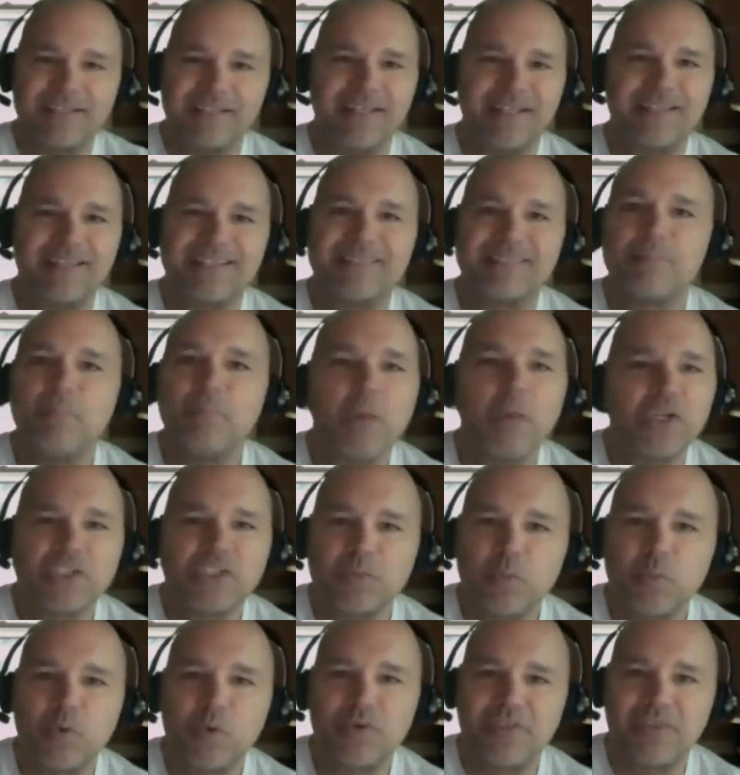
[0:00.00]
It's
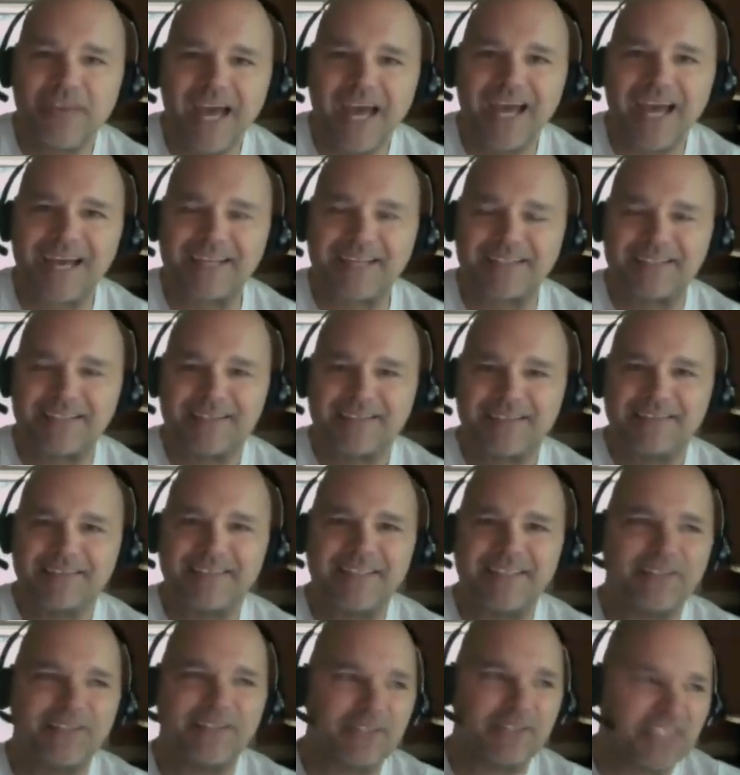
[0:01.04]
much more that
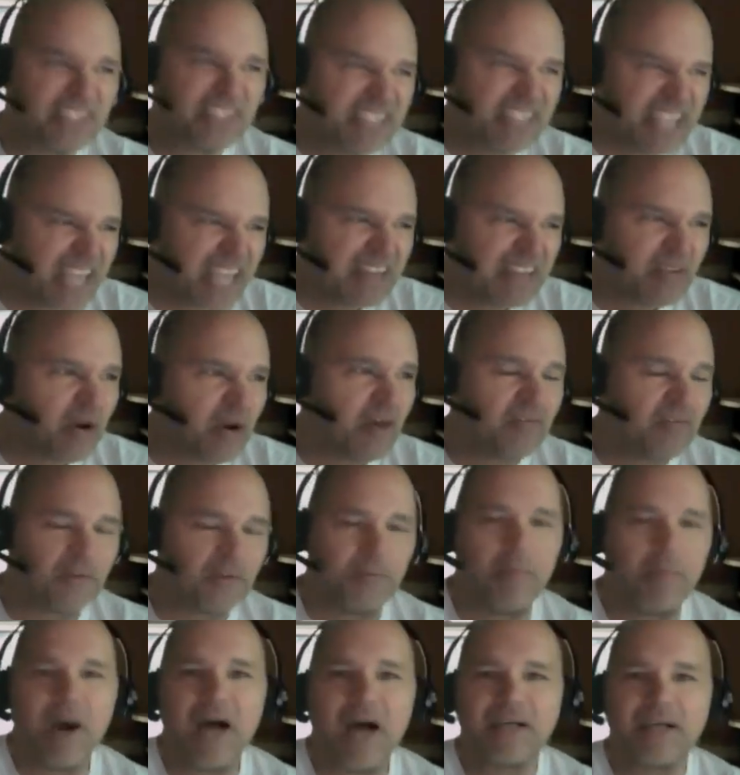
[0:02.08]
than they're just getting off
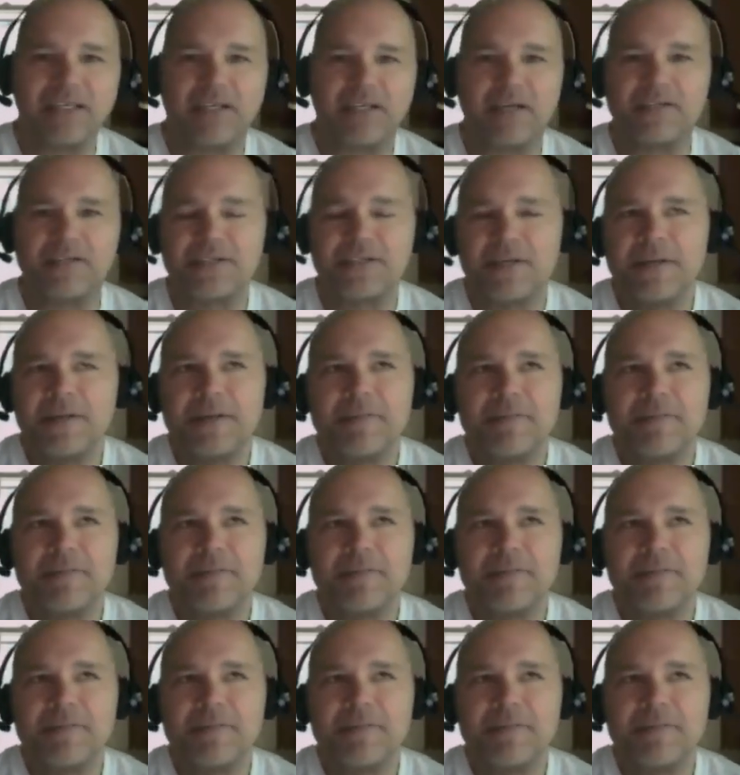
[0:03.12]
on mocking us.